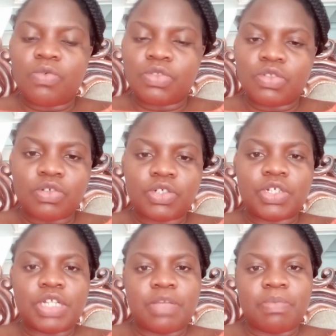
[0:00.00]
could not
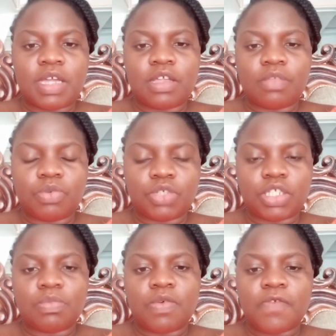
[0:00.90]
really make it
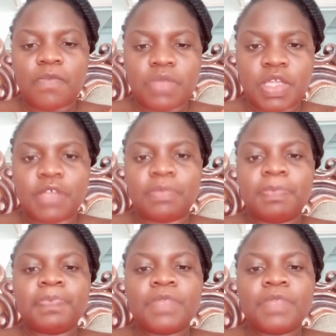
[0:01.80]
possible for me.